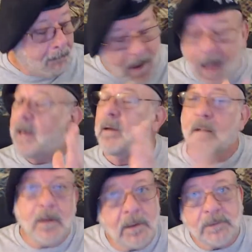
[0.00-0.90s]
But
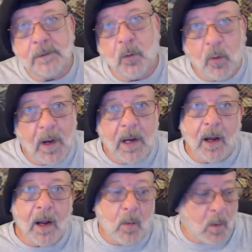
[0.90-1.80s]
what
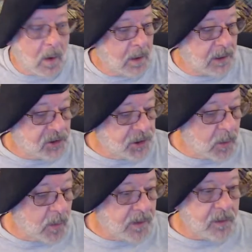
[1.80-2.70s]
I wanted to
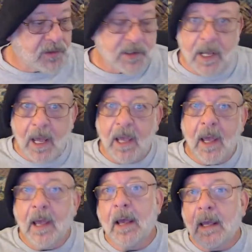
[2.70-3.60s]
share with you today
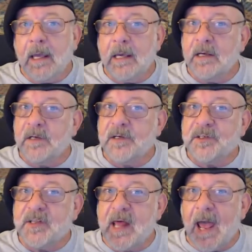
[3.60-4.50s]

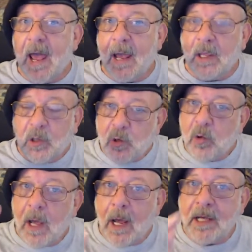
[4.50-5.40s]
is that you
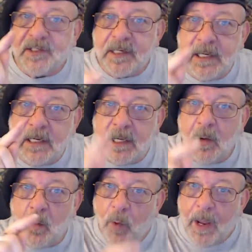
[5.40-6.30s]
guys need to
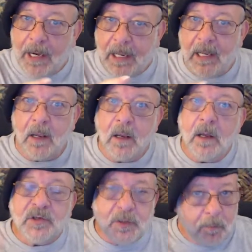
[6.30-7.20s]
get ready
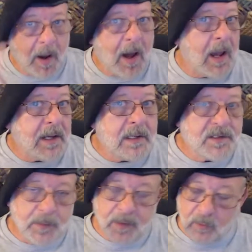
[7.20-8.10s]
to buy
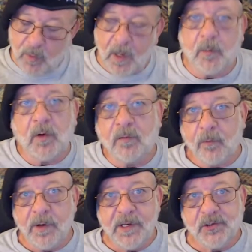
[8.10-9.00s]
some incredible
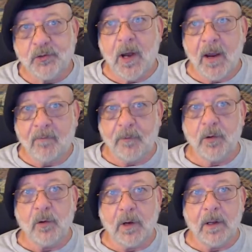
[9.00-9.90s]
freeze dried
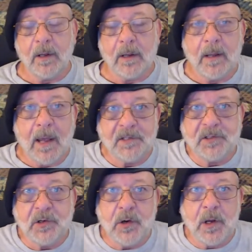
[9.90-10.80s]
food. As
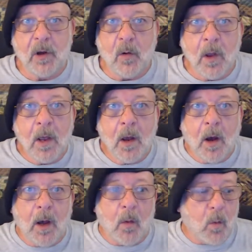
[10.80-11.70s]
you know,
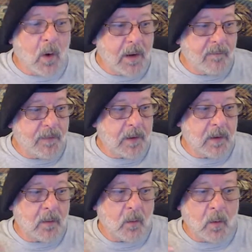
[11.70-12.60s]
one of
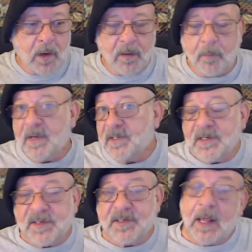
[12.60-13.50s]
the
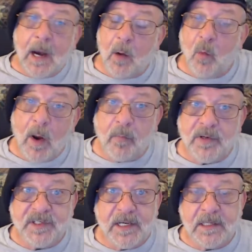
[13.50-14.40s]
businesses that I
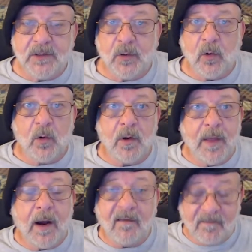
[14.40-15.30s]
represent or
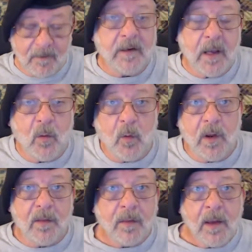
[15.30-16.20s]
that I affiliate
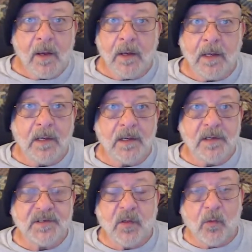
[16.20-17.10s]
with
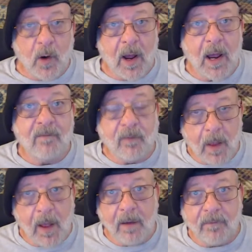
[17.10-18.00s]
is Thrive
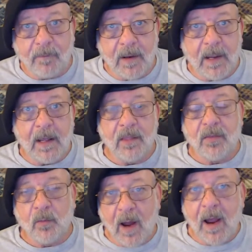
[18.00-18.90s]
Life, and
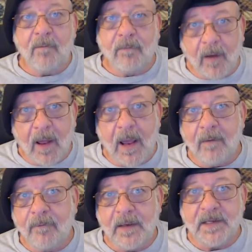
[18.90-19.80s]
Thrive
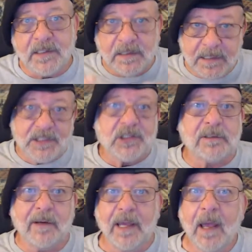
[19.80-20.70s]
Life is
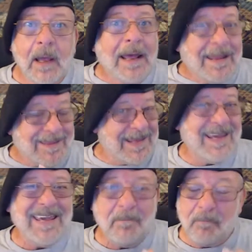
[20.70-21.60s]
literally
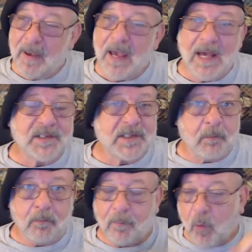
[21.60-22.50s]
the best
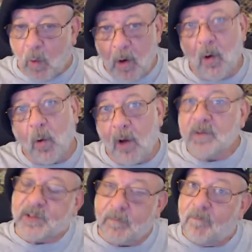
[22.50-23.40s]
quote
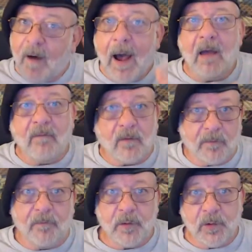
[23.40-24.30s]
unquote survival
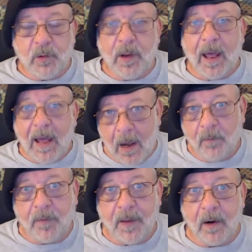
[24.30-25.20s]
food
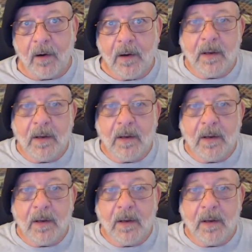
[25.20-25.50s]
out there.